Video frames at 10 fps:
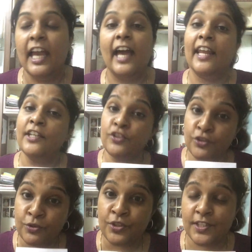And I
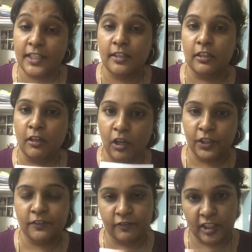do see a
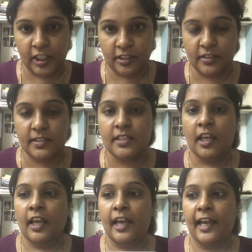lot of learners
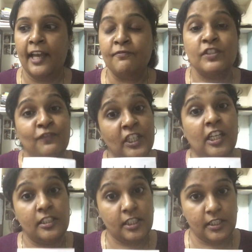have
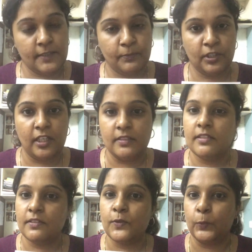difficulties pronounce
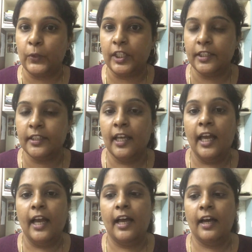this word.
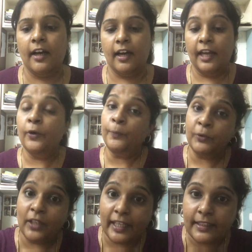I hope
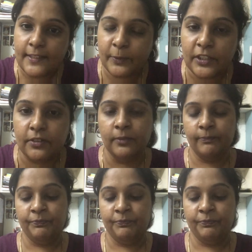you like this video,